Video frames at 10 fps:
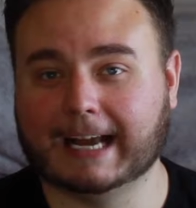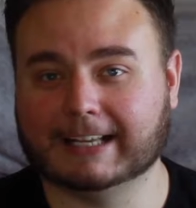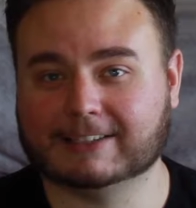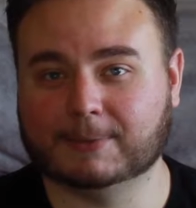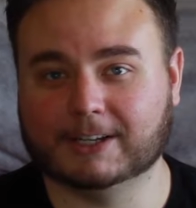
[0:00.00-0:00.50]

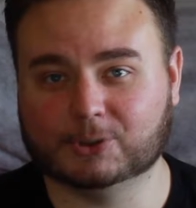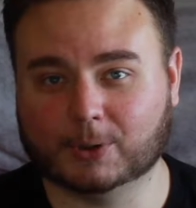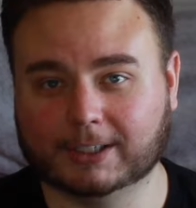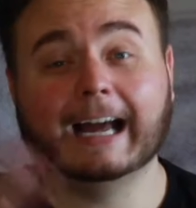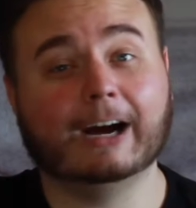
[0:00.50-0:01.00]
asked me to
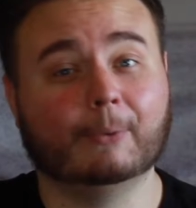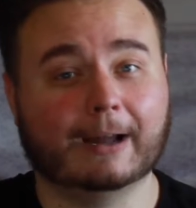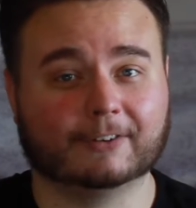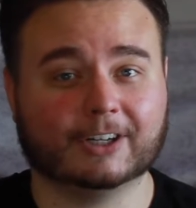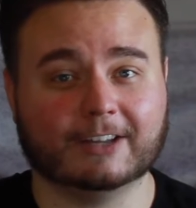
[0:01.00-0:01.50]
join.
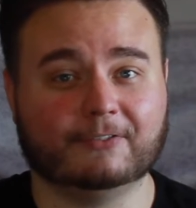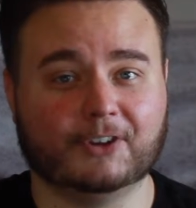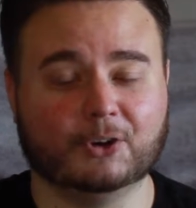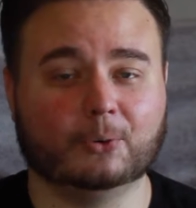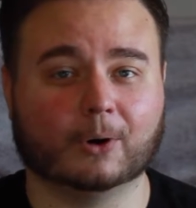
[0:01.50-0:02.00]
However, if
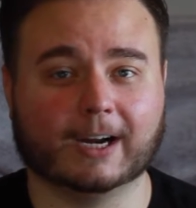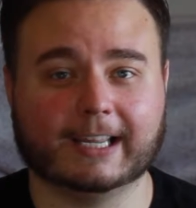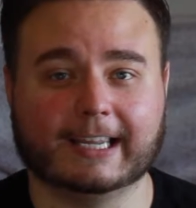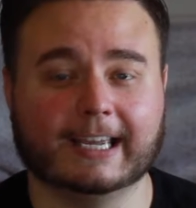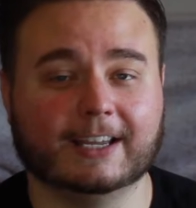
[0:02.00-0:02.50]
you or
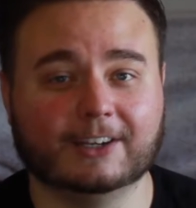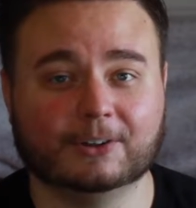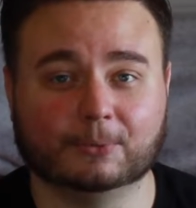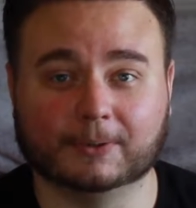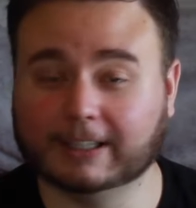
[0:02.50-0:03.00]
a
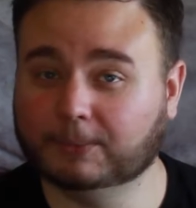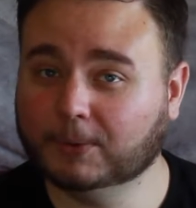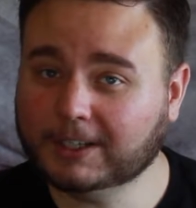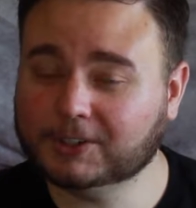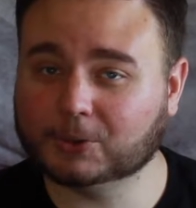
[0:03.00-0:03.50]
kid really
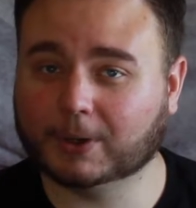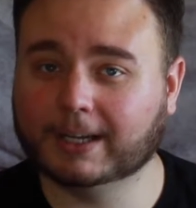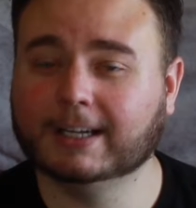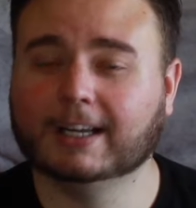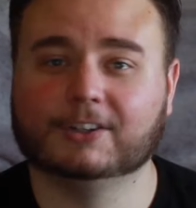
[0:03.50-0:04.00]
would
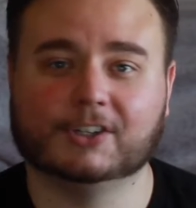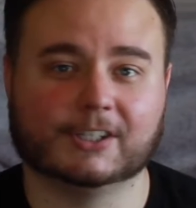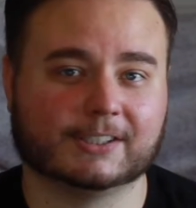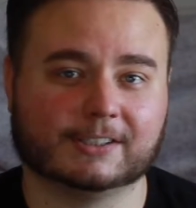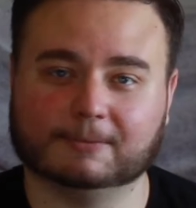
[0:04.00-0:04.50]
enjoy,
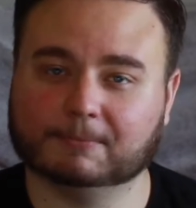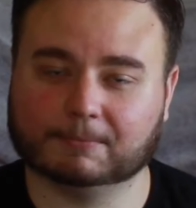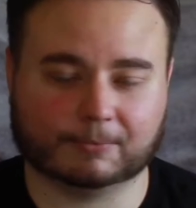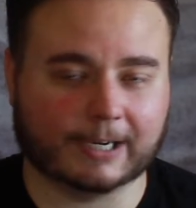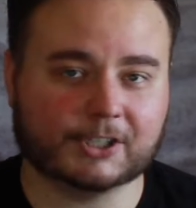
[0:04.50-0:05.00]
just
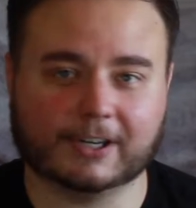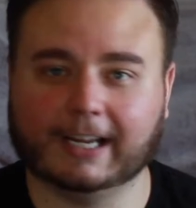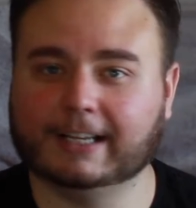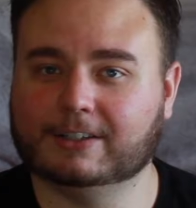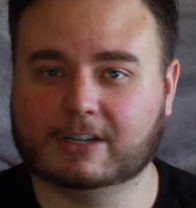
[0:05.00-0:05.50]
raise your
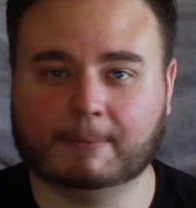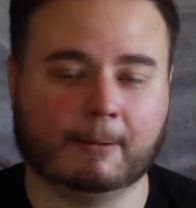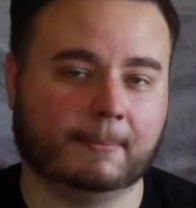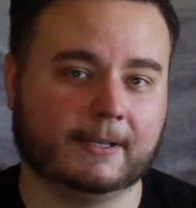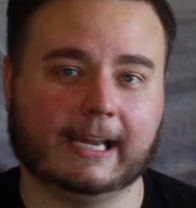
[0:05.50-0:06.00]
hand, jump
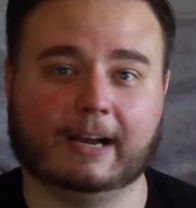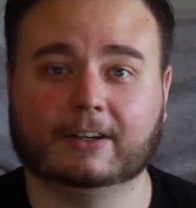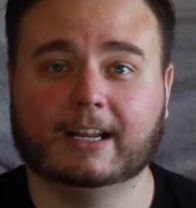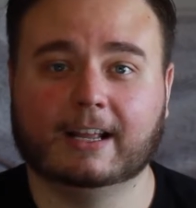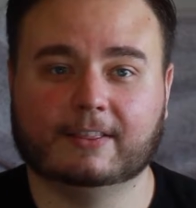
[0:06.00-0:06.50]
up and
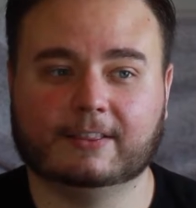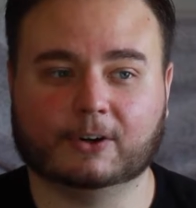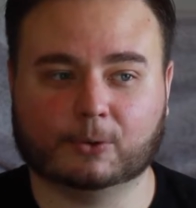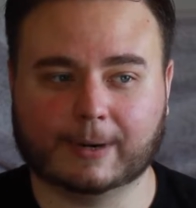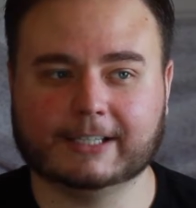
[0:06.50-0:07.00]
down. The
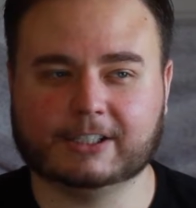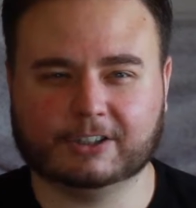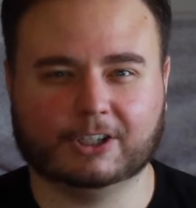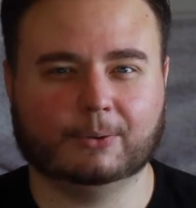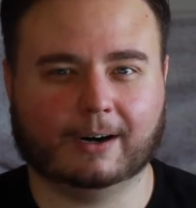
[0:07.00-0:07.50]
crazier
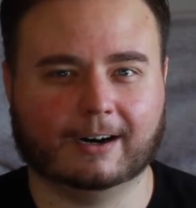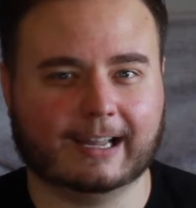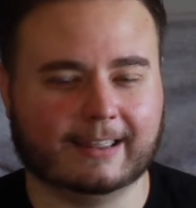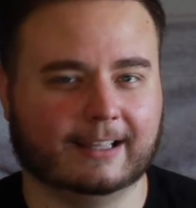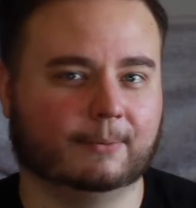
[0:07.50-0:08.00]
you are,
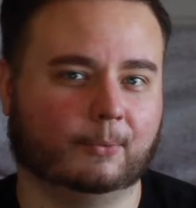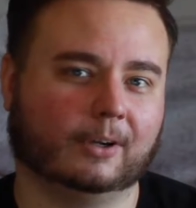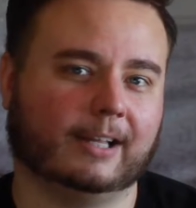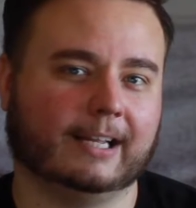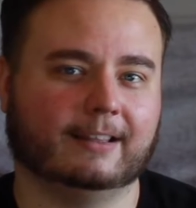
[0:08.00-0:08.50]
I think the
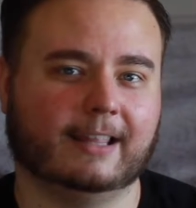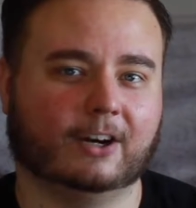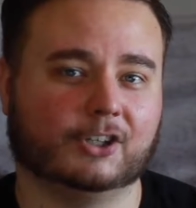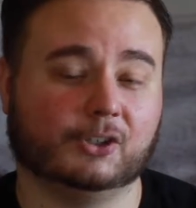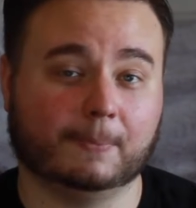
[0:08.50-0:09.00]
more likely they
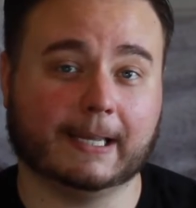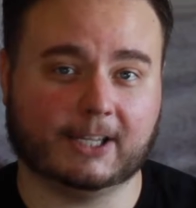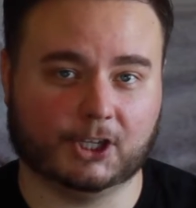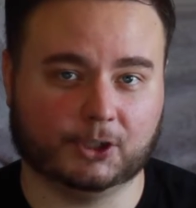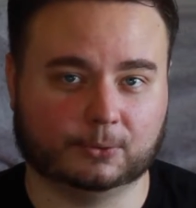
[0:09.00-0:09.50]
are to
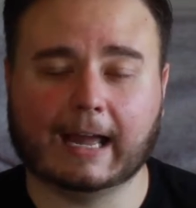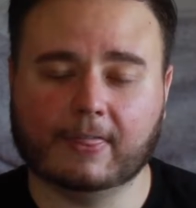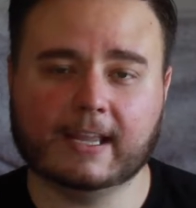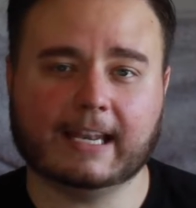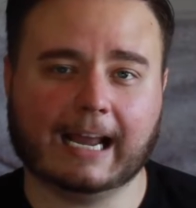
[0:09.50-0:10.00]
pick you. I
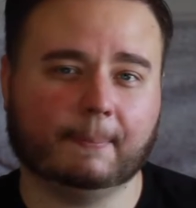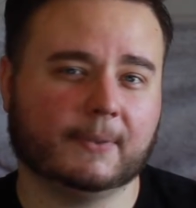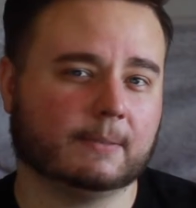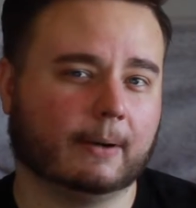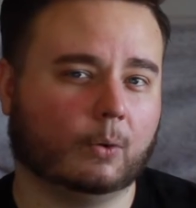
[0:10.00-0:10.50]
think it
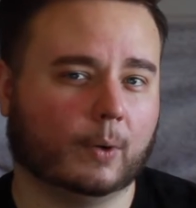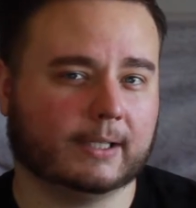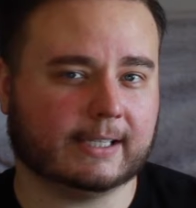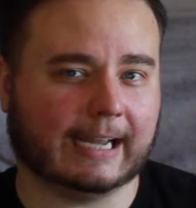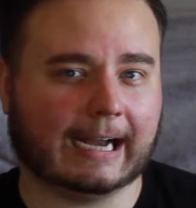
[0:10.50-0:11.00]
happens about
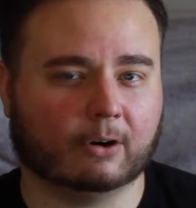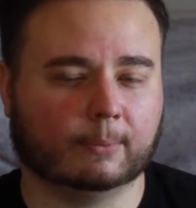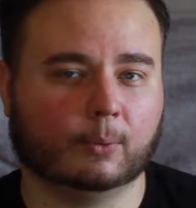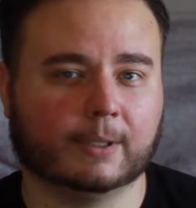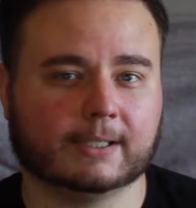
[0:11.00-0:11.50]
once an hour,
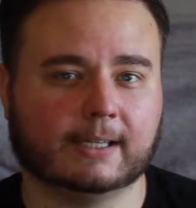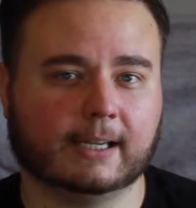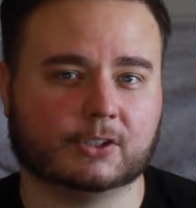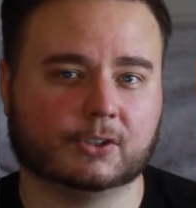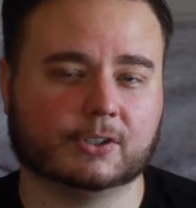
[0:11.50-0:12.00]
but once the
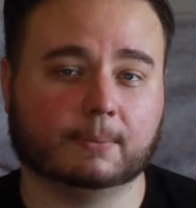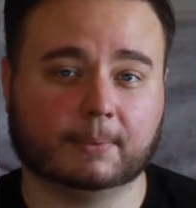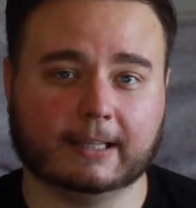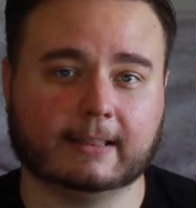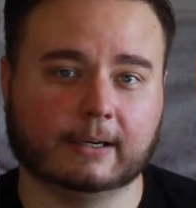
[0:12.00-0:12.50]
dancers
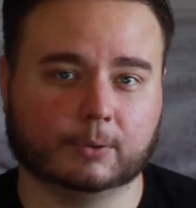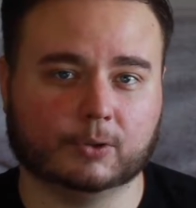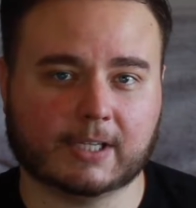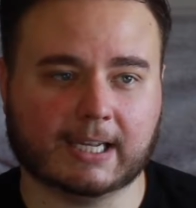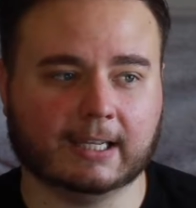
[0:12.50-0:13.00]
complete their
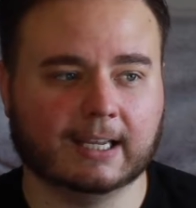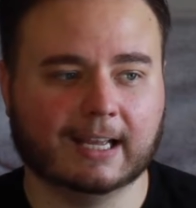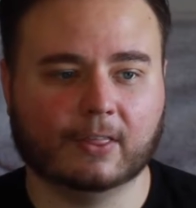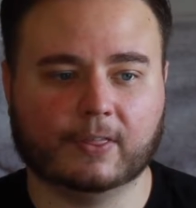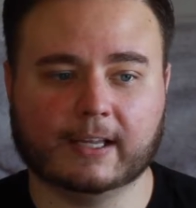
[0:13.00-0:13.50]
routine,
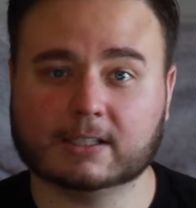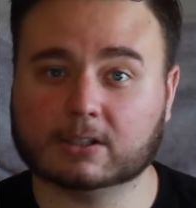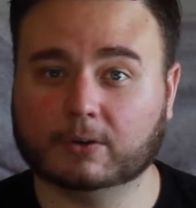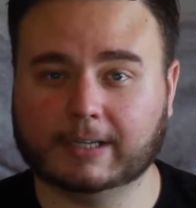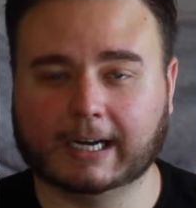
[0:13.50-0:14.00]
things
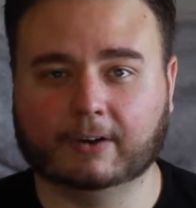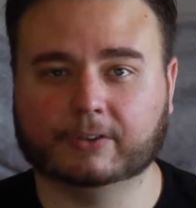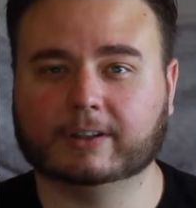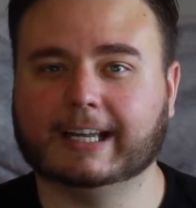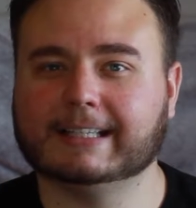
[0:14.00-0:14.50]
slow down,
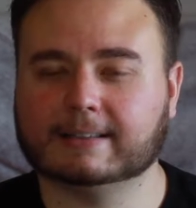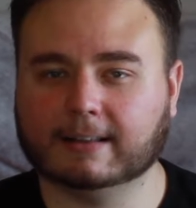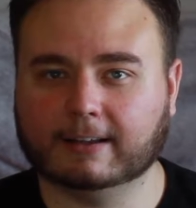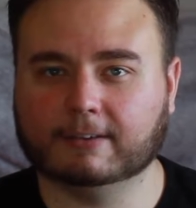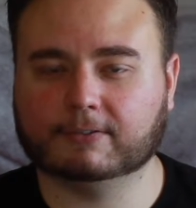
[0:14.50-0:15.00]
the lights
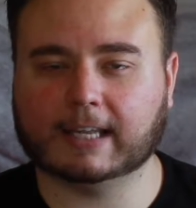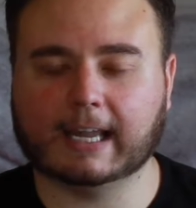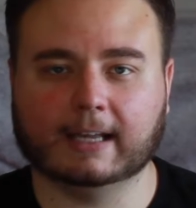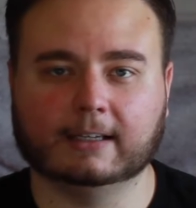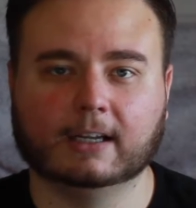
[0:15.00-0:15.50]
lift,
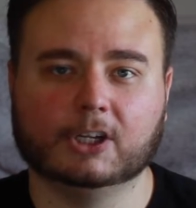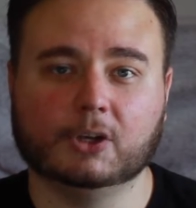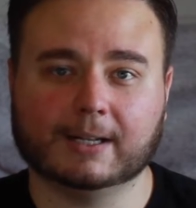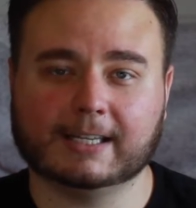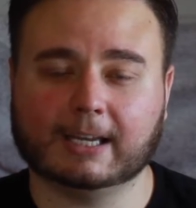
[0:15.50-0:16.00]
and
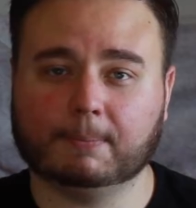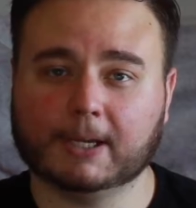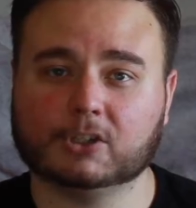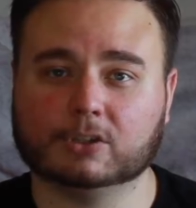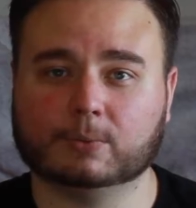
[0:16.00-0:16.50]
you can take
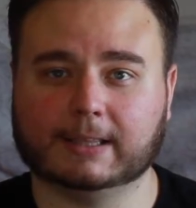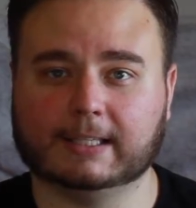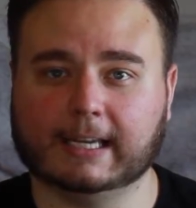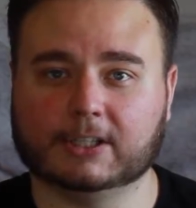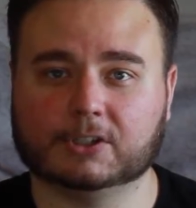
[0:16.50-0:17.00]
pictures with the
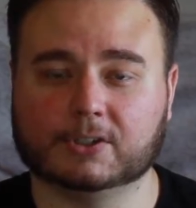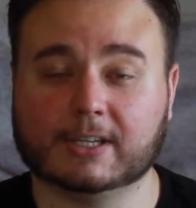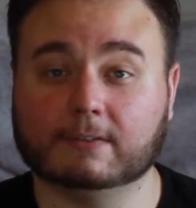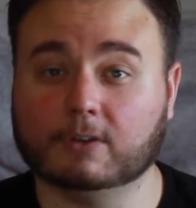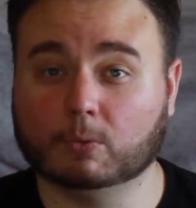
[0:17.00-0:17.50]

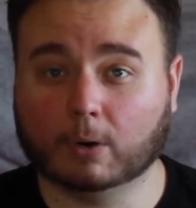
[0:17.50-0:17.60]
dancers if you